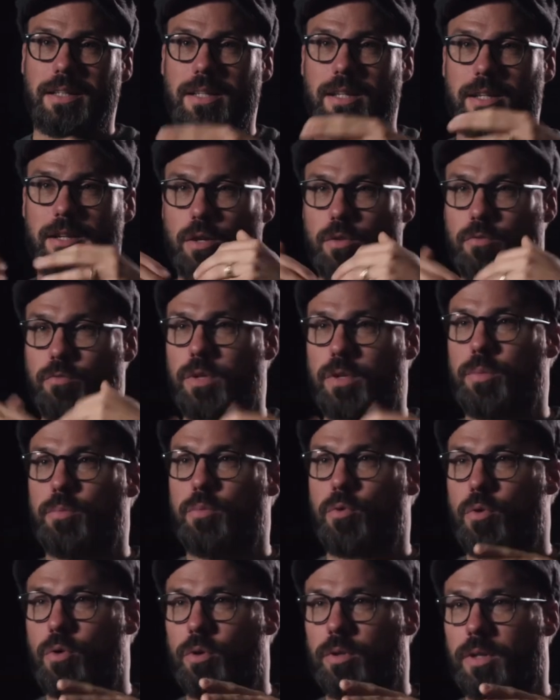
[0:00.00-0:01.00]
and then it got
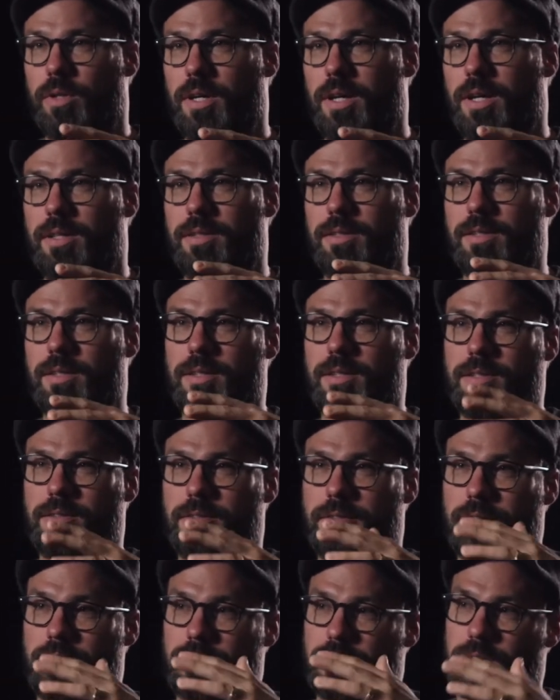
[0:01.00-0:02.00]
reborn and
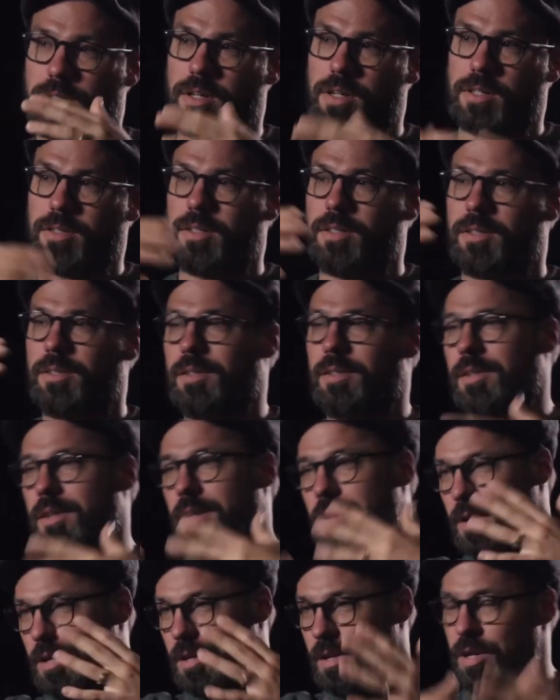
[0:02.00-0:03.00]

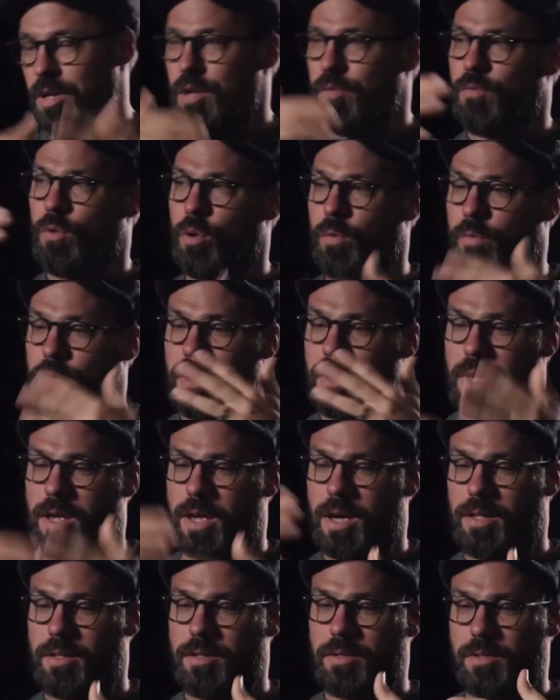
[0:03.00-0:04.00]
started
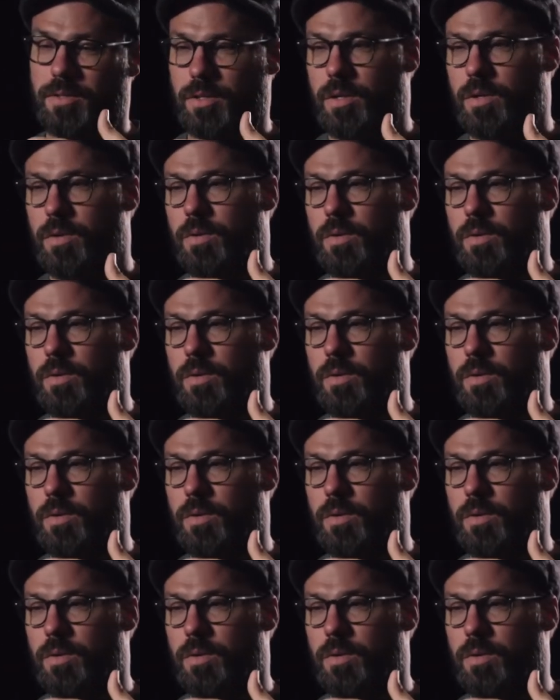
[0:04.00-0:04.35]
evolving again.